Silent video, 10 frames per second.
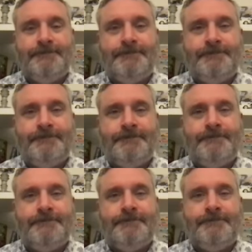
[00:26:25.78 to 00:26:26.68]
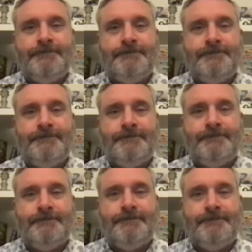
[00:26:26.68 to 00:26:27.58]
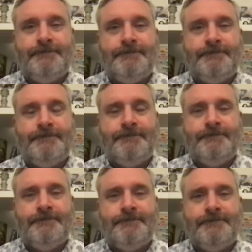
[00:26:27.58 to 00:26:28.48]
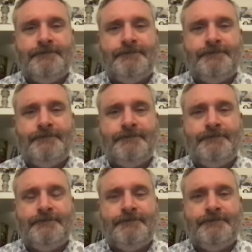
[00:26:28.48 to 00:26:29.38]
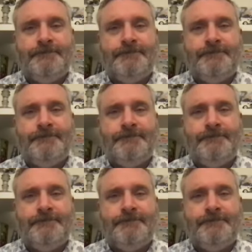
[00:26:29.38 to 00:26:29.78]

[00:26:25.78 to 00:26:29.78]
This person isn't speaking.